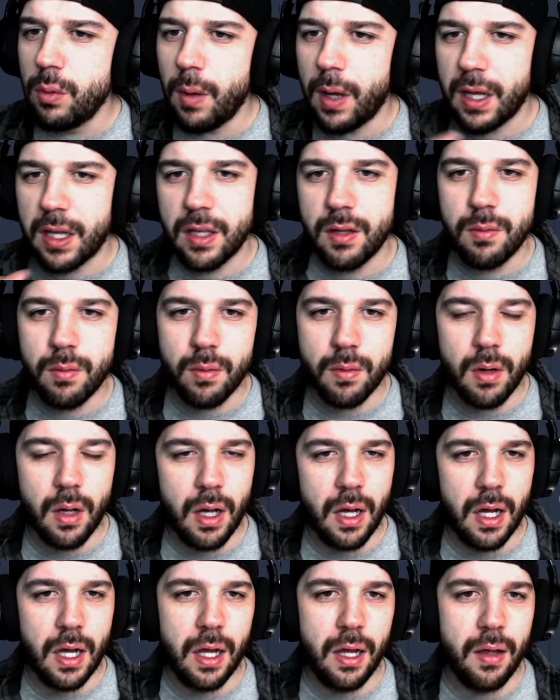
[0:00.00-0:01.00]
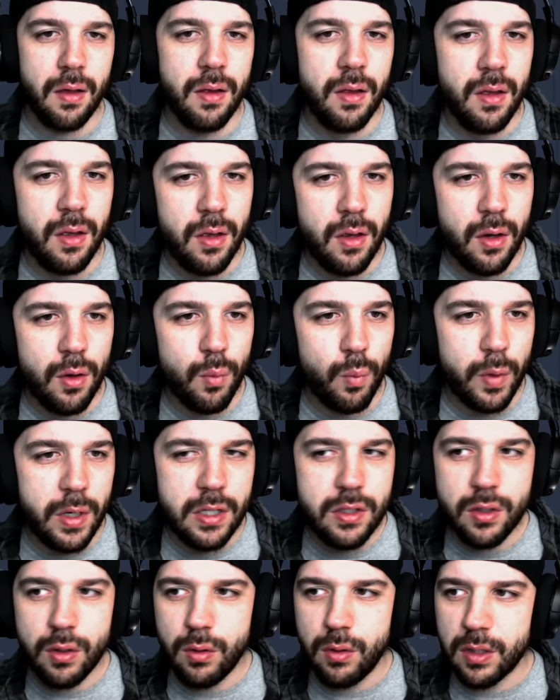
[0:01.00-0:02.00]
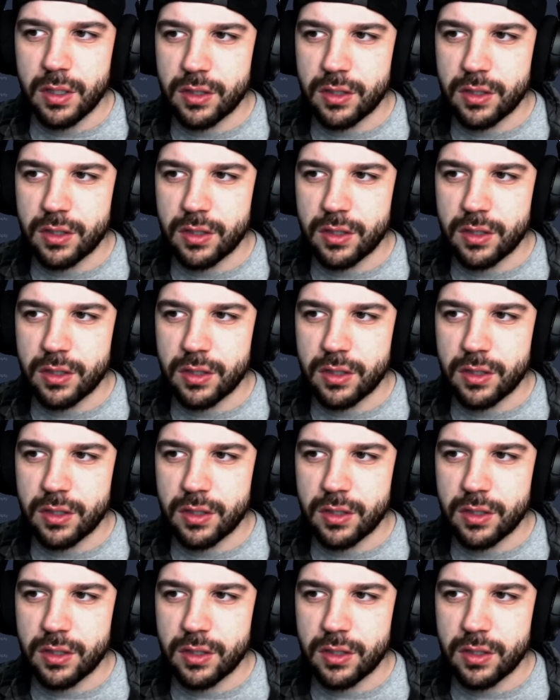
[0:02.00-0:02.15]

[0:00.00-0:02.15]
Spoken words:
I can redo this